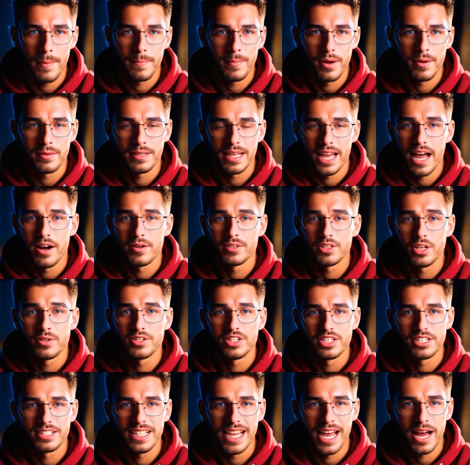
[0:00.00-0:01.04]
Now, don't
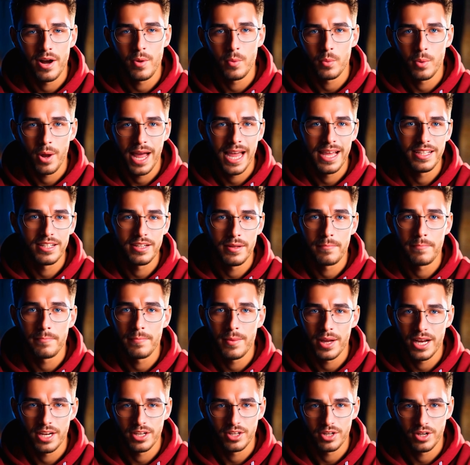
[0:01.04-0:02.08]
just add a random
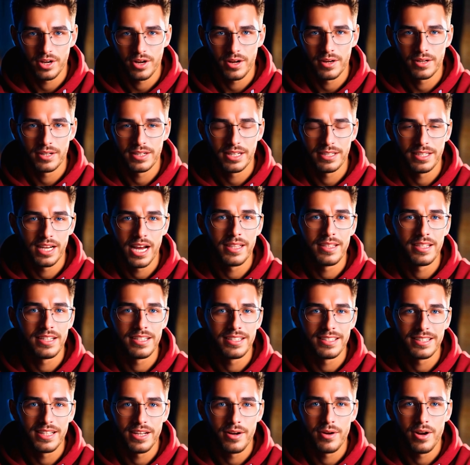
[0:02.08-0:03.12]
picture. Design
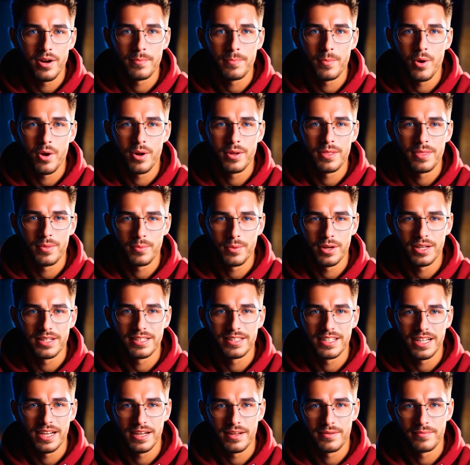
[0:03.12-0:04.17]
this 0.3
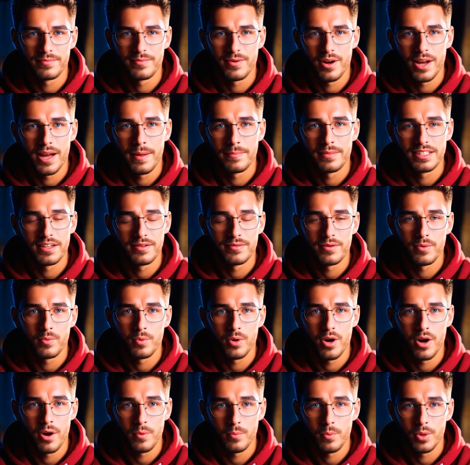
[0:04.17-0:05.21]
second frame as if it
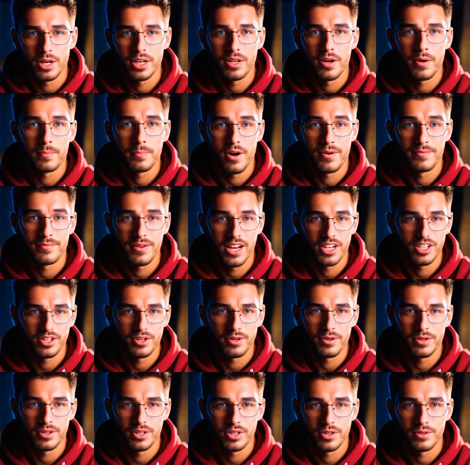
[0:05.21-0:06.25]
were a real
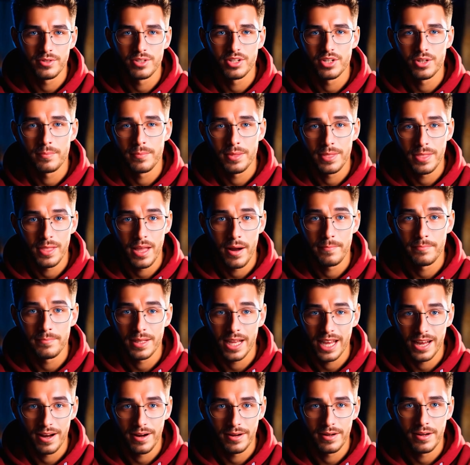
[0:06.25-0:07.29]
professional YouTube
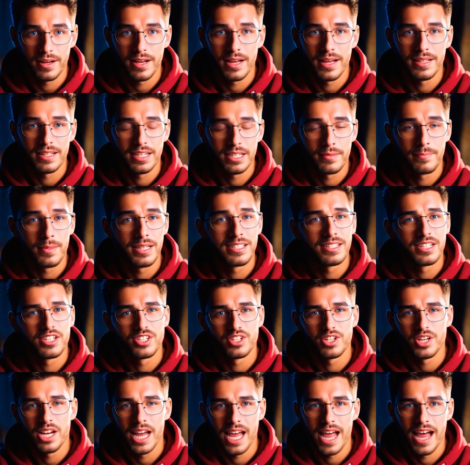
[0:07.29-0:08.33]
thumbnail. This means it
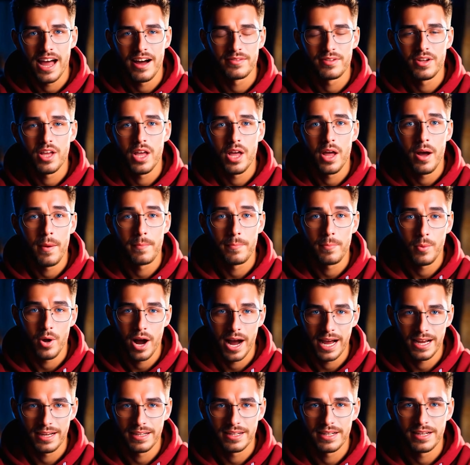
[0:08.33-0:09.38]
should have
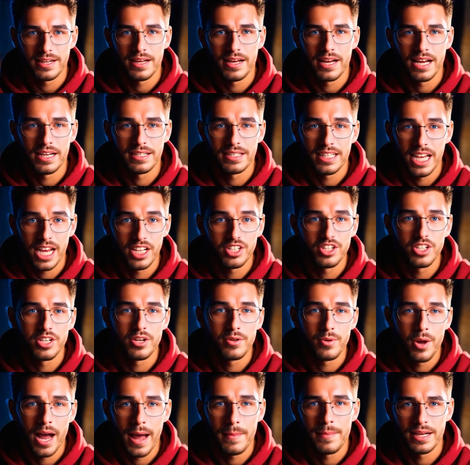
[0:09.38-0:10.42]
bright,
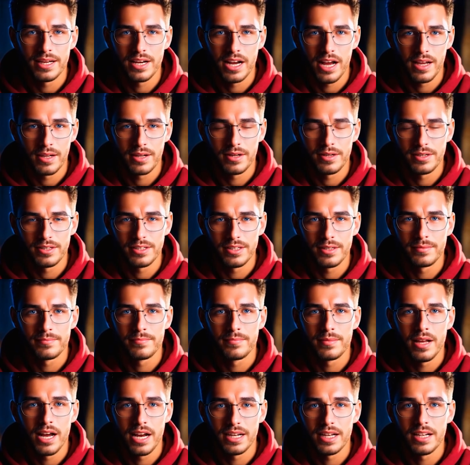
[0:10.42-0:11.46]
attention-grabbing colors,
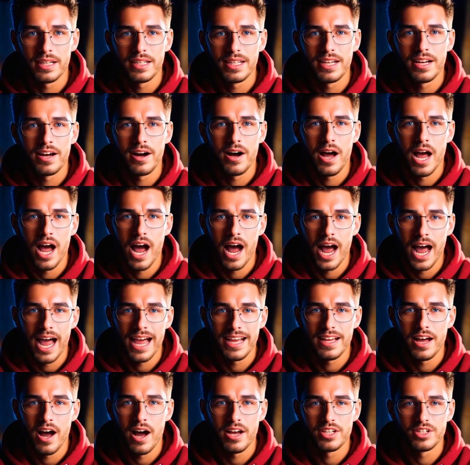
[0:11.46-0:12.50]
a clear,
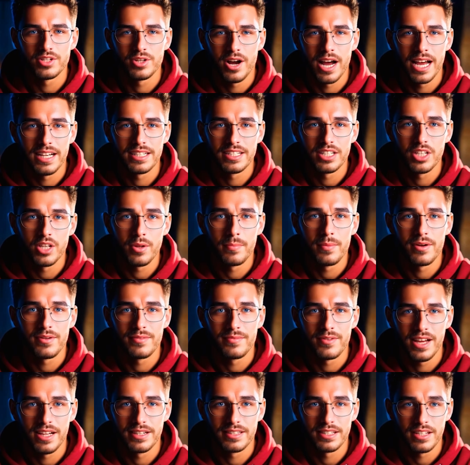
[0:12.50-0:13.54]
high-contrast human
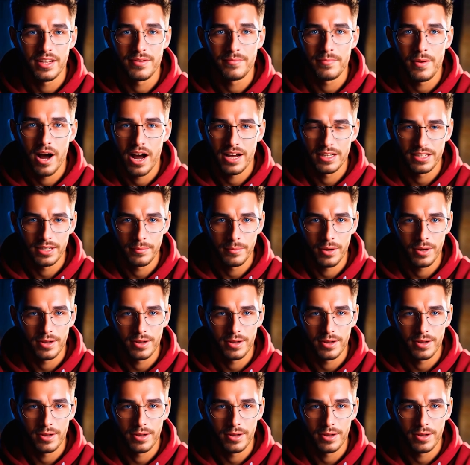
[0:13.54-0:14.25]
face if possible,